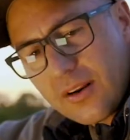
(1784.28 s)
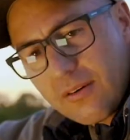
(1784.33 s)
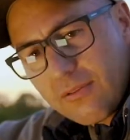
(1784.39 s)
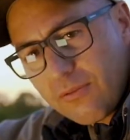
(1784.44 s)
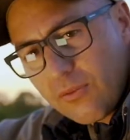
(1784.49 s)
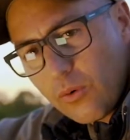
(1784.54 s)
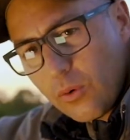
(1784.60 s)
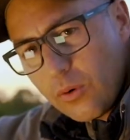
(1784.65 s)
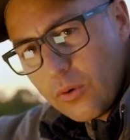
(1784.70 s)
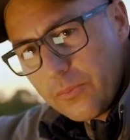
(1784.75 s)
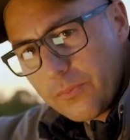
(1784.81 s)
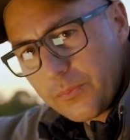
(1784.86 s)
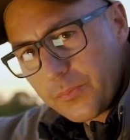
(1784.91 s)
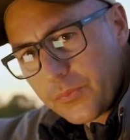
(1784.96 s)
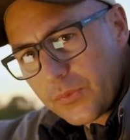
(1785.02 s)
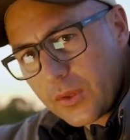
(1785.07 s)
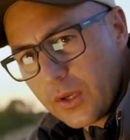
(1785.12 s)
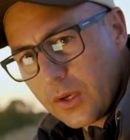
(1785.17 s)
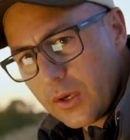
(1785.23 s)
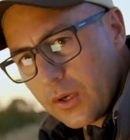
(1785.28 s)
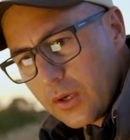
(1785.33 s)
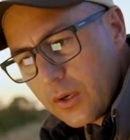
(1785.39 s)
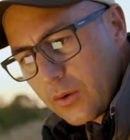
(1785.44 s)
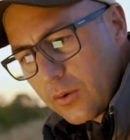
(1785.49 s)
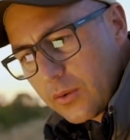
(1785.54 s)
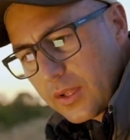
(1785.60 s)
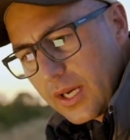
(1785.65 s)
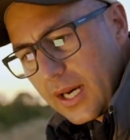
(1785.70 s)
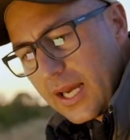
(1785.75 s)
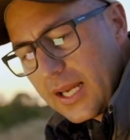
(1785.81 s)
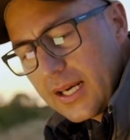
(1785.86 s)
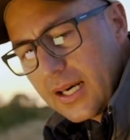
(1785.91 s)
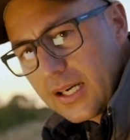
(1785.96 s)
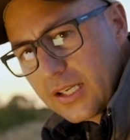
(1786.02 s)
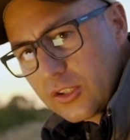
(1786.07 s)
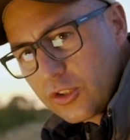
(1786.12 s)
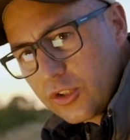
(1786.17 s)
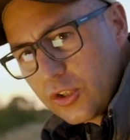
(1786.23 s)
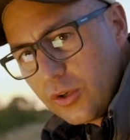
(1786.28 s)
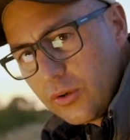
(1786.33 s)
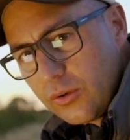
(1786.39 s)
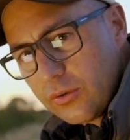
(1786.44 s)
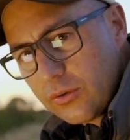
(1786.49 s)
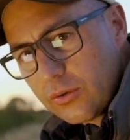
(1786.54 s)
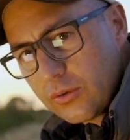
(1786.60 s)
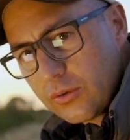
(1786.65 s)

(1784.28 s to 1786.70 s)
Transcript: f4, an A9 II,